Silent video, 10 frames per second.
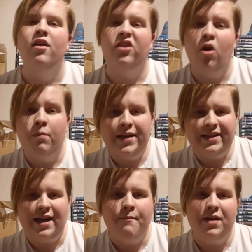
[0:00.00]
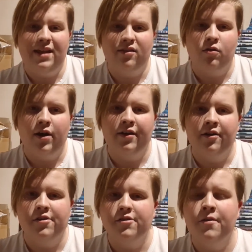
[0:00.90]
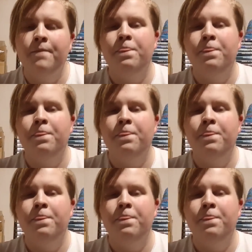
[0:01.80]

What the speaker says: The opening 10 minutes are quite good.